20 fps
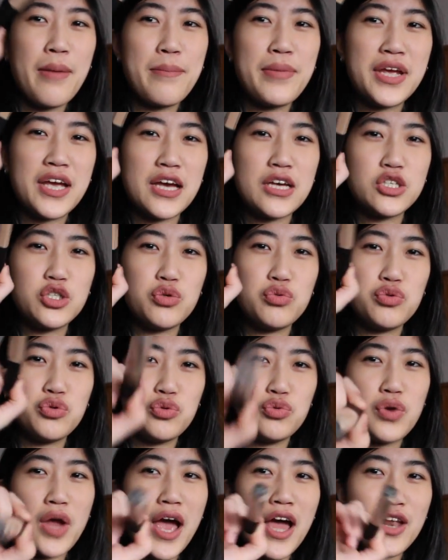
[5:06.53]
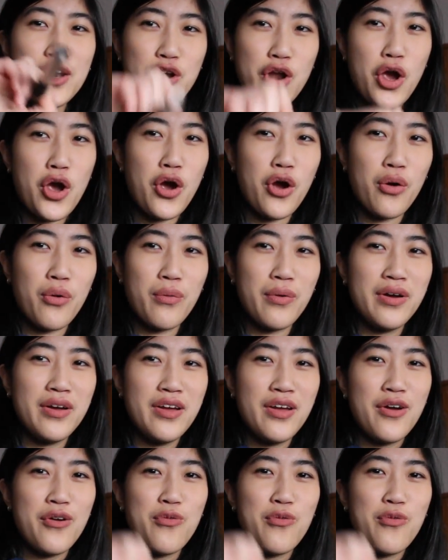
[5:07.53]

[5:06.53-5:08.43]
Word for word: because you do not know